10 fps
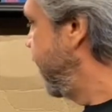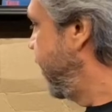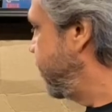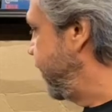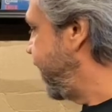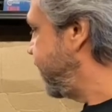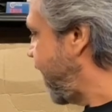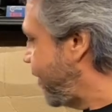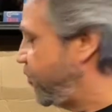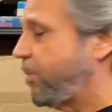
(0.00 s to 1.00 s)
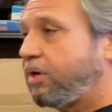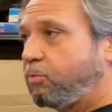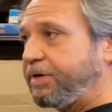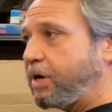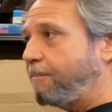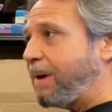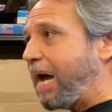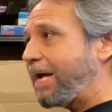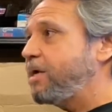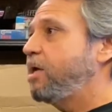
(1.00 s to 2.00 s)
So the next time we come
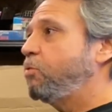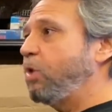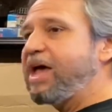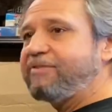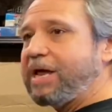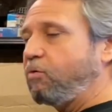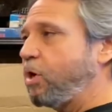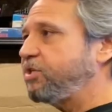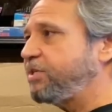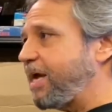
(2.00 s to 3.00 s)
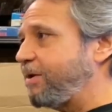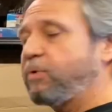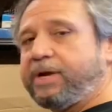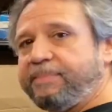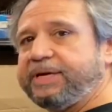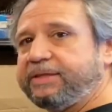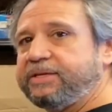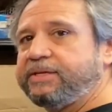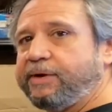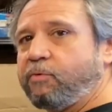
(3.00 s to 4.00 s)
by, we'll have it on a run stand and we're going to get this
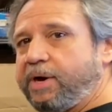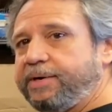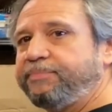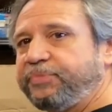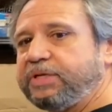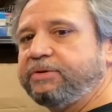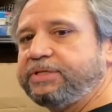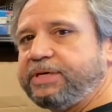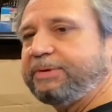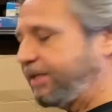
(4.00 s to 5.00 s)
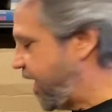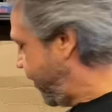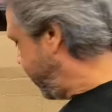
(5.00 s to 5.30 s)
thing running and see what the camera